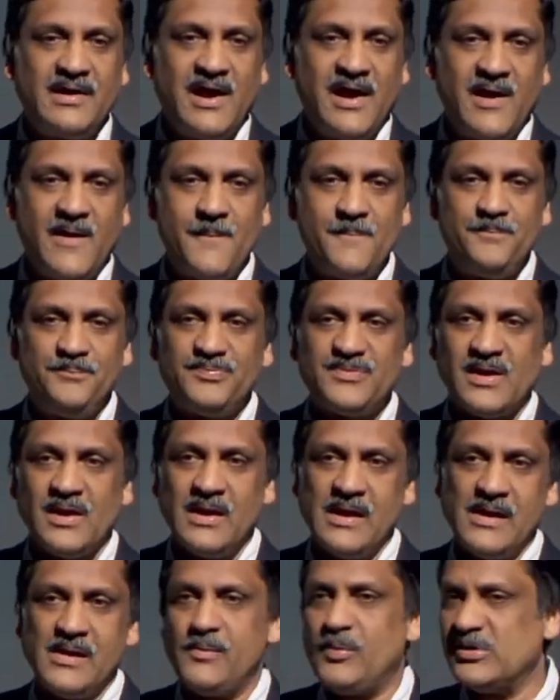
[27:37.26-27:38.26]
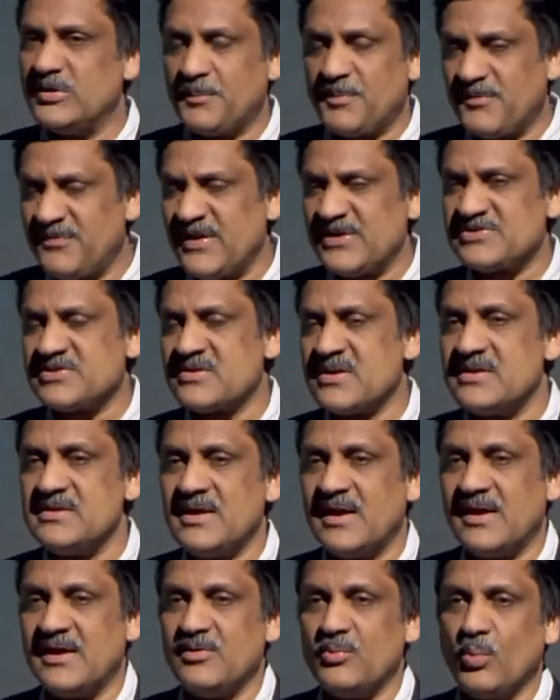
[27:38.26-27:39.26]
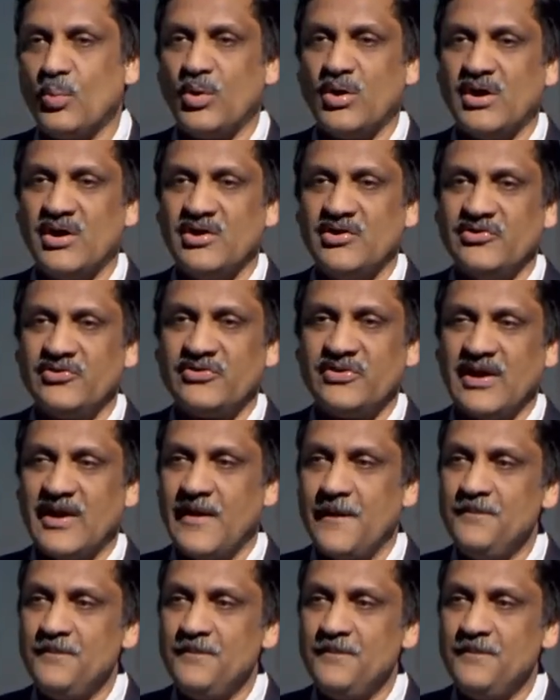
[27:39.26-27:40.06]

what the professor had done was